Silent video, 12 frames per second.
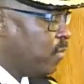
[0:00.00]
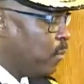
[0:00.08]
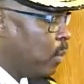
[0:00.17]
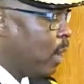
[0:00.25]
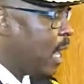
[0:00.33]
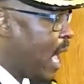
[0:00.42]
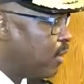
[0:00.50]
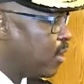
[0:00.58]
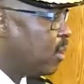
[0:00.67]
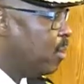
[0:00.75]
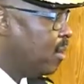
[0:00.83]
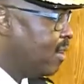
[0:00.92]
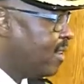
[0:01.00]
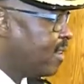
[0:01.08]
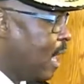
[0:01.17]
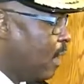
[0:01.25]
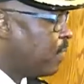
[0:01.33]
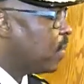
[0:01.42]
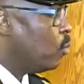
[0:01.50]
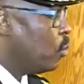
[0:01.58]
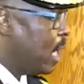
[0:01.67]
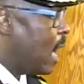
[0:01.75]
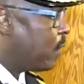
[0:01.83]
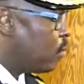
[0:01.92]
If we want to have a community safe, then
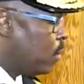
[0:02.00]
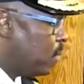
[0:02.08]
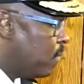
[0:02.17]
we have to